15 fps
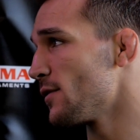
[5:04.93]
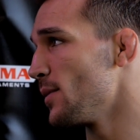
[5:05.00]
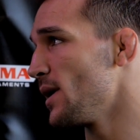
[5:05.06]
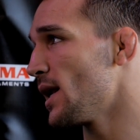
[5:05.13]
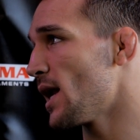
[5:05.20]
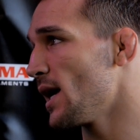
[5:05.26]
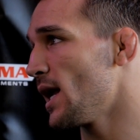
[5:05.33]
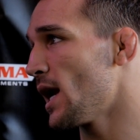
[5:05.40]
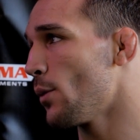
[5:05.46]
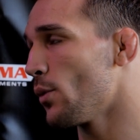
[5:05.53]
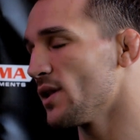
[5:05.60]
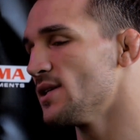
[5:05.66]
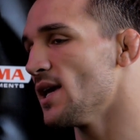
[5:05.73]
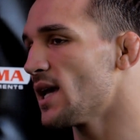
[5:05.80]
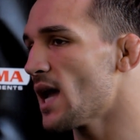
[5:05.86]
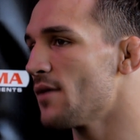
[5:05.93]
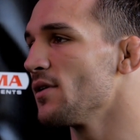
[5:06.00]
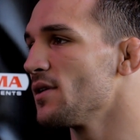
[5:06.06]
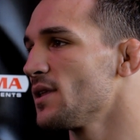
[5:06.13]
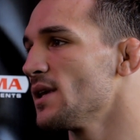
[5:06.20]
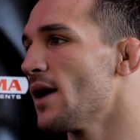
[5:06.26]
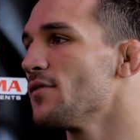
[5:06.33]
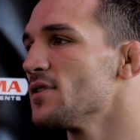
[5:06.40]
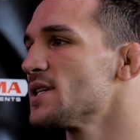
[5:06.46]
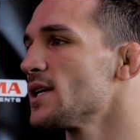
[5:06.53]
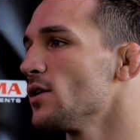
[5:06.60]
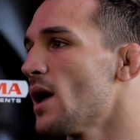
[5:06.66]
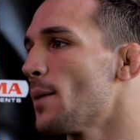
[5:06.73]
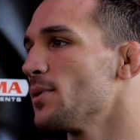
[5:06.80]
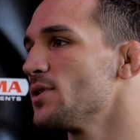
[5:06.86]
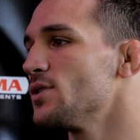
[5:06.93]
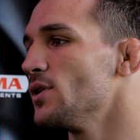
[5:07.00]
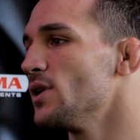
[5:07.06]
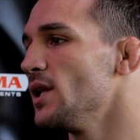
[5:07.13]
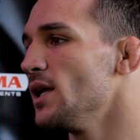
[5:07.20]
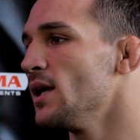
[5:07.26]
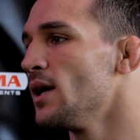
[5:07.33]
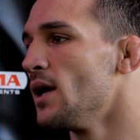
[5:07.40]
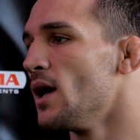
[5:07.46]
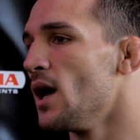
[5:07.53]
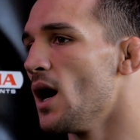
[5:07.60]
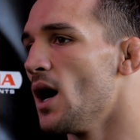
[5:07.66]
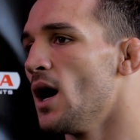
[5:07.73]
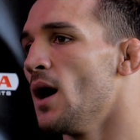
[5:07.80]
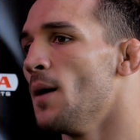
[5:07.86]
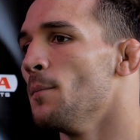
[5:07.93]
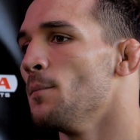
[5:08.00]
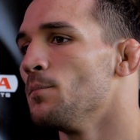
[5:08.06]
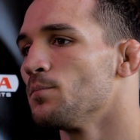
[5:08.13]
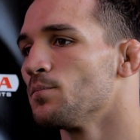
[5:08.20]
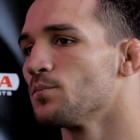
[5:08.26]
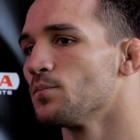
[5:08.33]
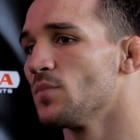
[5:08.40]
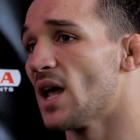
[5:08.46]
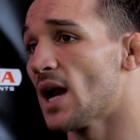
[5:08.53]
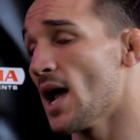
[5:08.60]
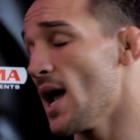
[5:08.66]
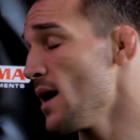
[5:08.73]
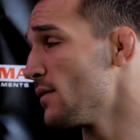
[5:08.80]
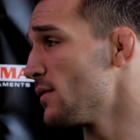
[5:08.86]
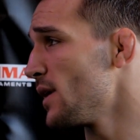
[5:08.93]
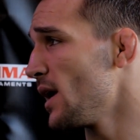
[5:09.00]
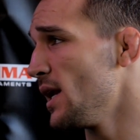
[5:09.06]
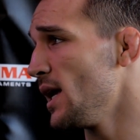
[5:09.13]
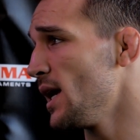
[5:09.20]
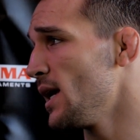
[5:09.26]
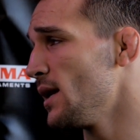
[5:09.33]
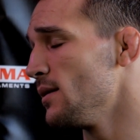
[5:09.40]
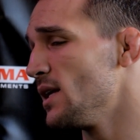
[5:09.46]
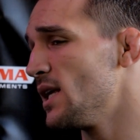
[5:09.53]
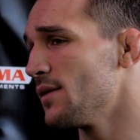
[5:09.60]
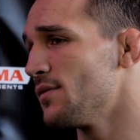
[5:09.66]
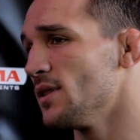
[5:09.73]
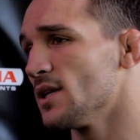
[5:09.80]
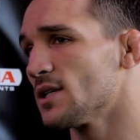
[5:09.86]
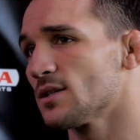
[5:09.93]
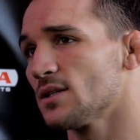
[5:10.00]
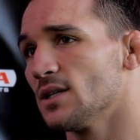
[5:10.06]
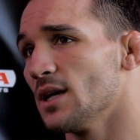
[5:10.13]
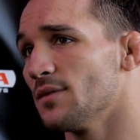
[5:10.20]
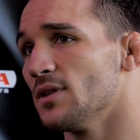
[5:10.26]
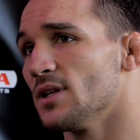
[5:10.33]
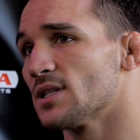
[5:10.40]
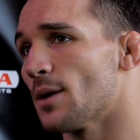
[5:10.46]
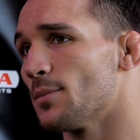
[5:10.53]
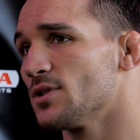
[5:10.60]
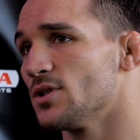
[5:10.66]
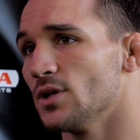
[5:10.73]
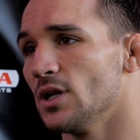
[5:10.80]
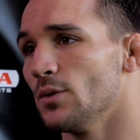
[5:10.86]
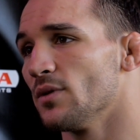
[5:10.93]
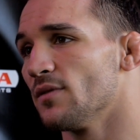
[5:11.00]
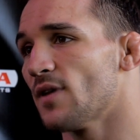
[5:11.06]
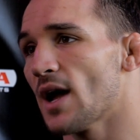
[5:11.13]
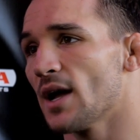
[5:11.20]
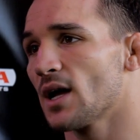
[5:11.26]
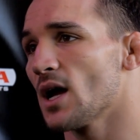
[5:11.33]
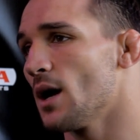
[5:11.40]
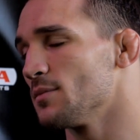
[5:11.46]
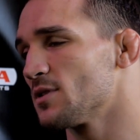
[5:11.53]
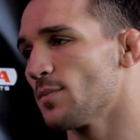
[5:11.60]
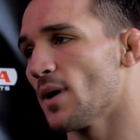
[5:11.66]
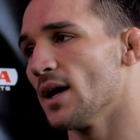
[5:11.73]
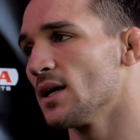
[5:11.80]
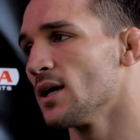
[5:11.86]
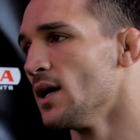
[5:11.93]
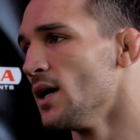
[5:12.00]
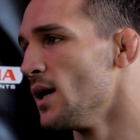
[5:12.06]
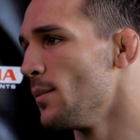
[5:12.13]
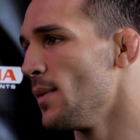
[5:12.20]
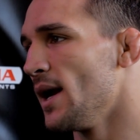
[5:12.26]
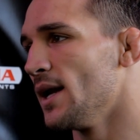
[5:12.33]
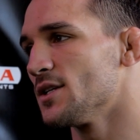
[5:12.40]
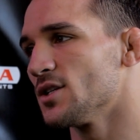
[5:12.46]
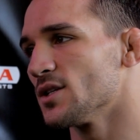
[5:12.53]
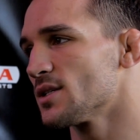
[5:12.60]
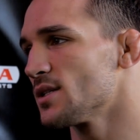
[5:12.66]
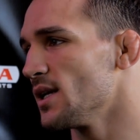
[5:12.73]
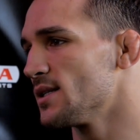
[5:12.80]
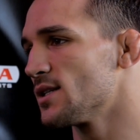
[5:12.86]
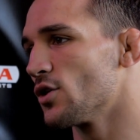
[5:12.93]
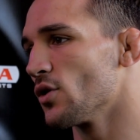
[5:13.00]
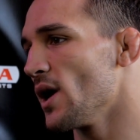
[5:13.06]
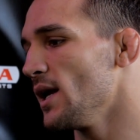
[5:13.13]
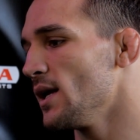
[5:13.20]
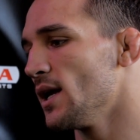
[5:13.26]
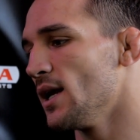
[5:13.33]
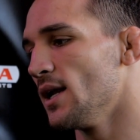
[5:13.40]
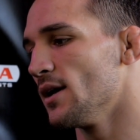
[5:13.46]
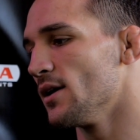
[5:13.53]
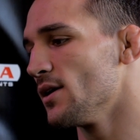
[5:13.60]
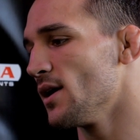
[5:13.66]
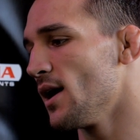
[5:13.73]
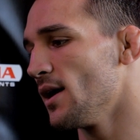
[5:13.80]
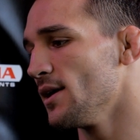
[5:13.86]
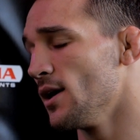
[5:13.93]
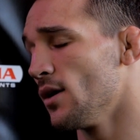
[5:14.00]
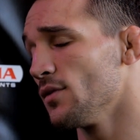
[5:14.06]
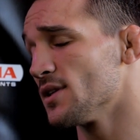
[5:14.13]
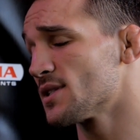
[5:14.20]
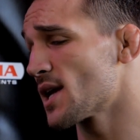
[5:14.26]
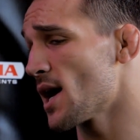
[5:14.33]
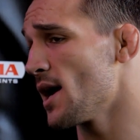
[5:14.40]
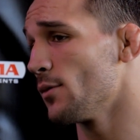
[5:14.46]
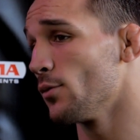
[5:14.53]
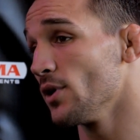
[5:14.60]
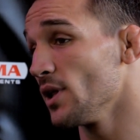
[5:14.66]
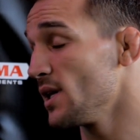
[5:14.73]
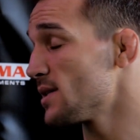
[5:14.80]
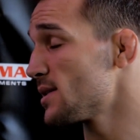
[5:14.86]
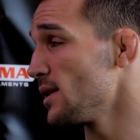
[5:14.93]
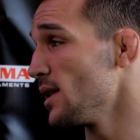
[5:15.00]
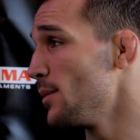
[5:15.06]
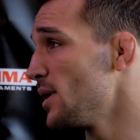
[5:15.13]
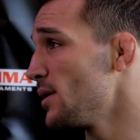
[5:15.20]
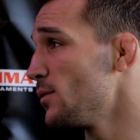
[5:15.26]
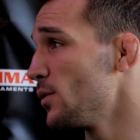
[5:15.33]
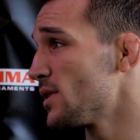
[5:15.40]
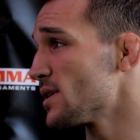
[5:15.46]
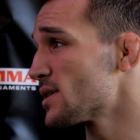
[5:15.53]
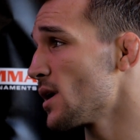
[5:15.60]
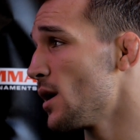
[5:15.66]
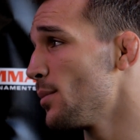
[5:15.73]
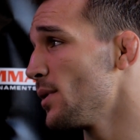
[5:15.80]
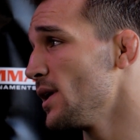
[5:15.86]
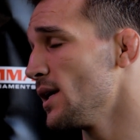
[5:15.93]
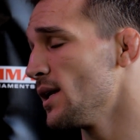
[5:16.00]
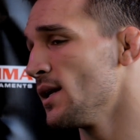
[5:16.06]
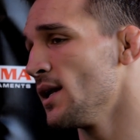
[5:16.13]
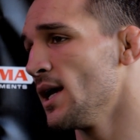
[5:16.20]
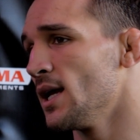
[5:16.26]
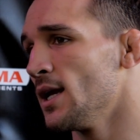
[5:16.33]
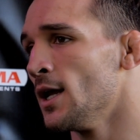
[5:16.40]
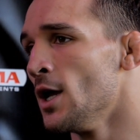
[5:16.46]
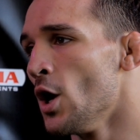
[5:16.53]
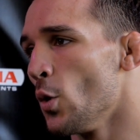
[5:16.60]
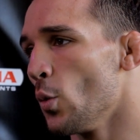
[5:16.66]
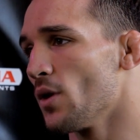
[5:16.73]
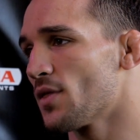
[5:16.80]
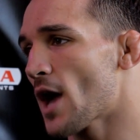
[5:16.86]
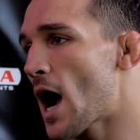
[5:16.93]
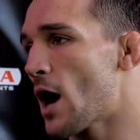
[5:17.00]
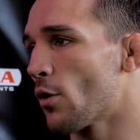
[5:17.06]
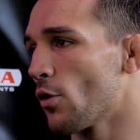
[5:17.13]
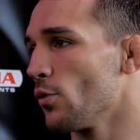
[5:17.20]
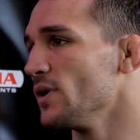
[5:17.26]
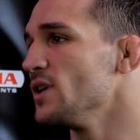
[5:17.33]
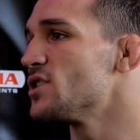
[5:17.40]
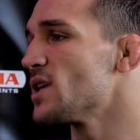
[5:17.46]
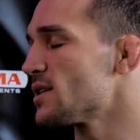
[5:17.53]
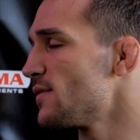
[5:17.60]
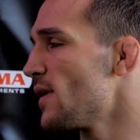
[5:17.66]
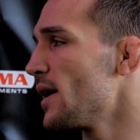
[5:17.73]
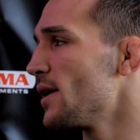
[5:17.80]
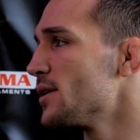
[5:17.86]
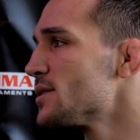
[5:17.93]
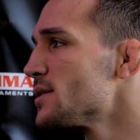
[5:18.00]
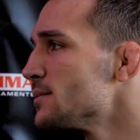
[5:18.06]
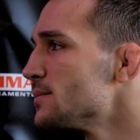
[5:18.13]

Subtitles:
for me, and I want to take every single opportunity that I have, and given this opportunity with Viacom Spike, man, it's great, and you know, the sky really is the limit with this company and with our reach as fighters.